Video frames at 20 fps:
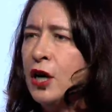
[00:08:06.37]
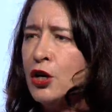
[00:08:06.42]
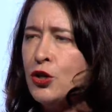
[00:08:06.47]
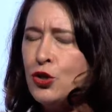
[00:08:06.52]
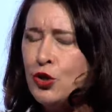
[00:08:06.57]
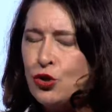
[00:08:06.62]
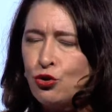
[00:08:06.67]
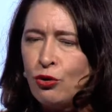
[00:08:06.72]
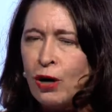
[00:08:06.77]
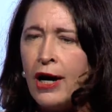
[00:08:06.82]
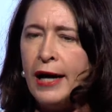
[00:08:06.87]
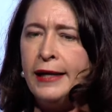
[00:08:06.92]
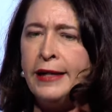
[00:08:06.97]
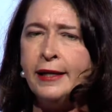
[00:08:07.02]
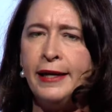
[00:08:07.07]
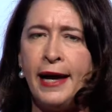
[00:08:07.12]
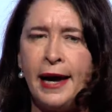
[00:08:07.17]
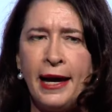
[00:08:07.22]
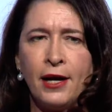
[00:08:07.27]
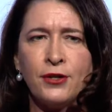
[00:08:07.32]

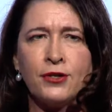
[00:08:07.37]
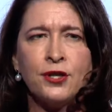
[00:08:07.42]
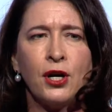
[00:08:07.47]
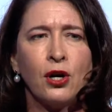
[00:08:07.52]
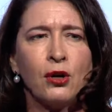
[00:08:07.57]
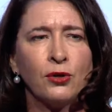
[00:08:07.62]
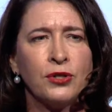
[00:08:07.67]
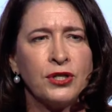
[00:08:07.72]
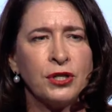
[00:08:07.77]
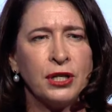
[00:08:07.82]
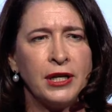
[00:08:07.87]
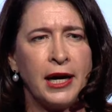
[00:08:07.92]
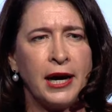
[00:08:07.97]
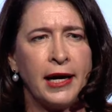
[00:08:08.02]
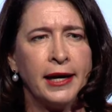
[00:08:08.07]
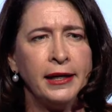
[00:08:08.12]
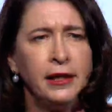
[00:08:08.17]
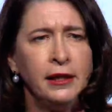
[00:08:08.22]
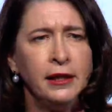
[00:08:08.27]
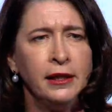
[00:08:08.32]
Australian households
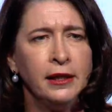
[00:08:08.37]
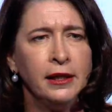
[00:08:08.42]
today,